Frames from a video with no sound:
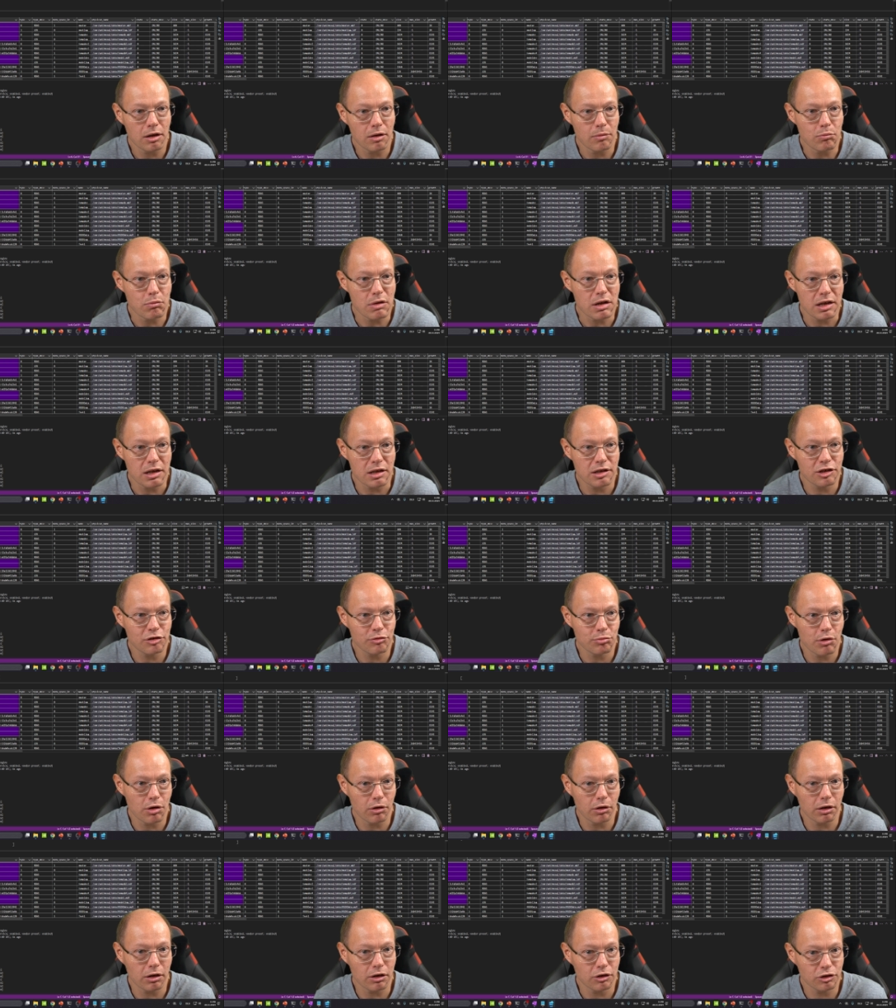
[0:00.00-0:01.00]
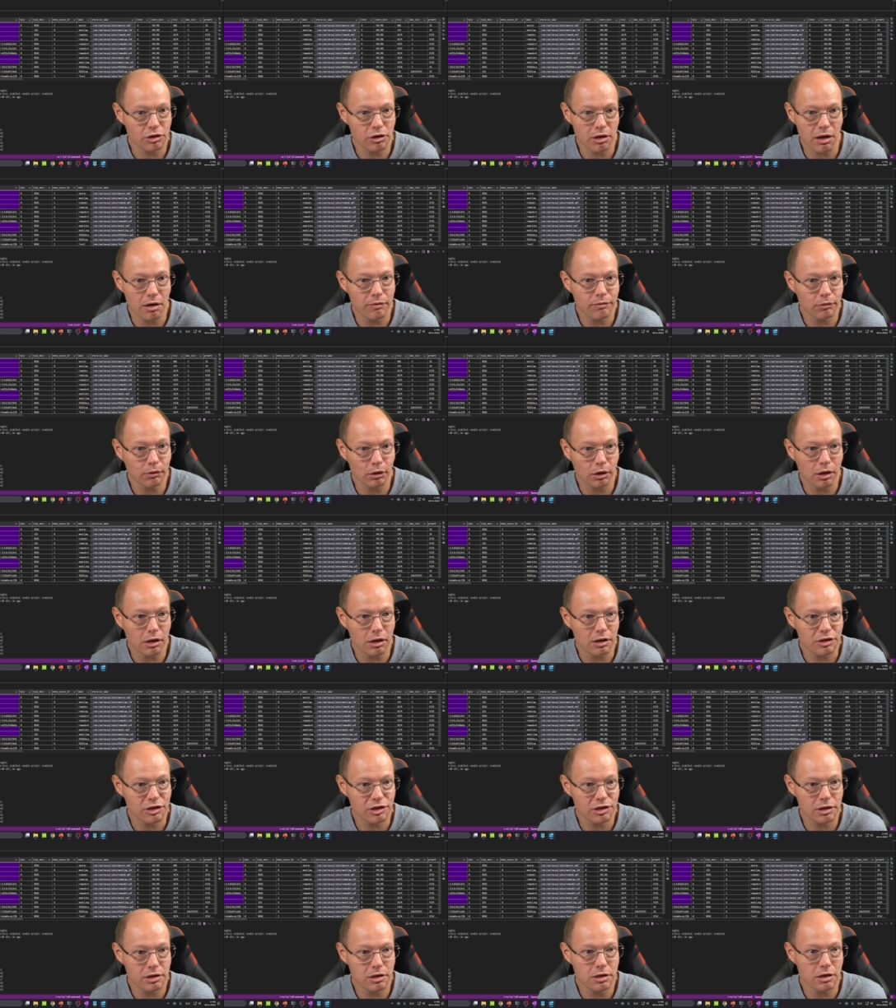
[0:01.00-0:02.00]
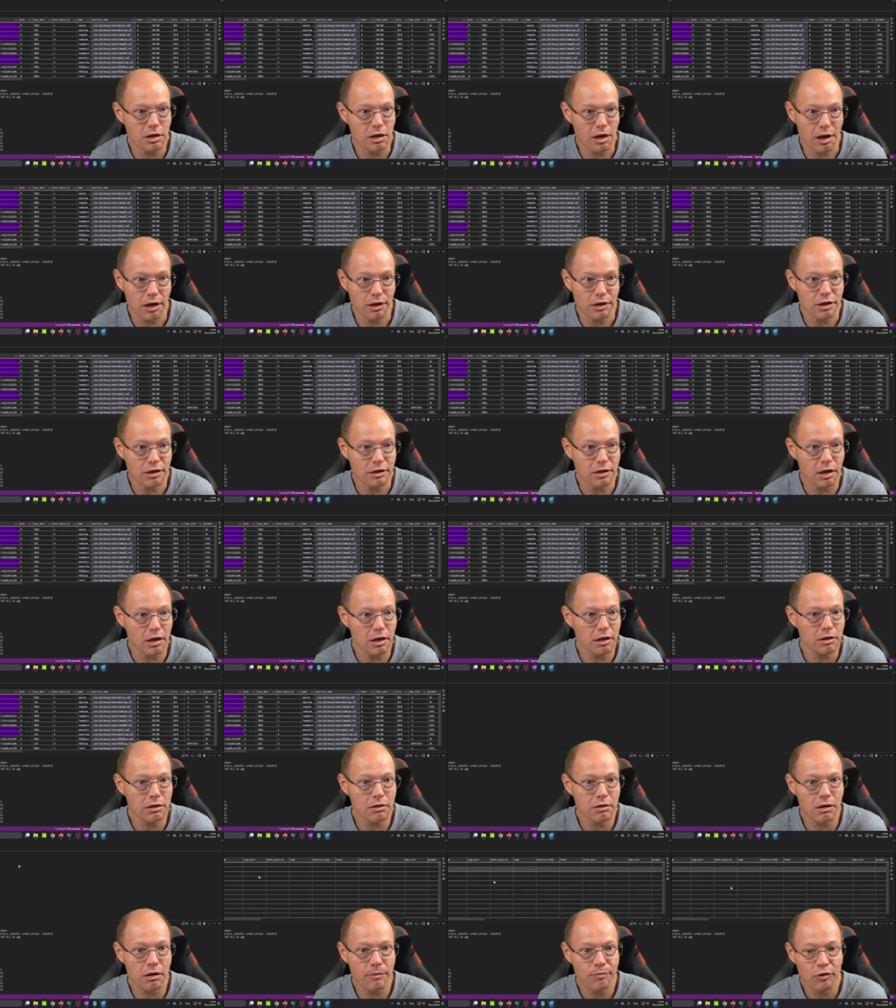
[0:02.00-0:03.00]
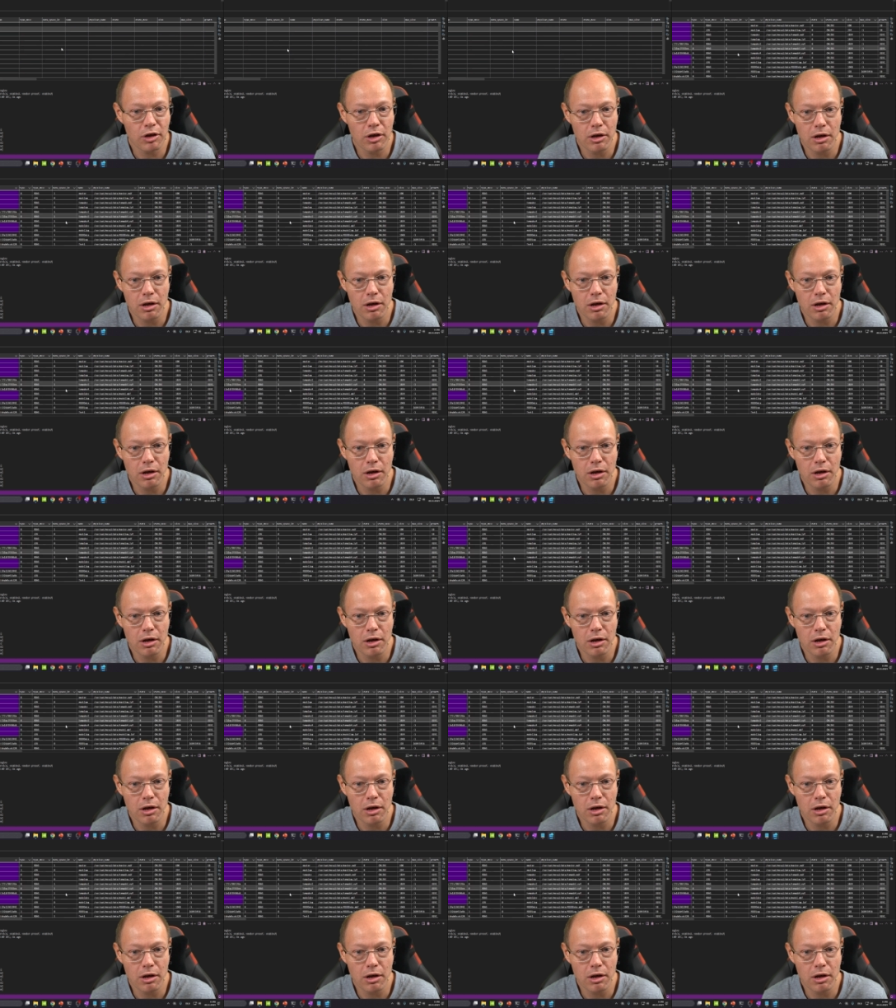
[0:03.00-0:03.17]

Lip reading: Means we also haven't lost here any data.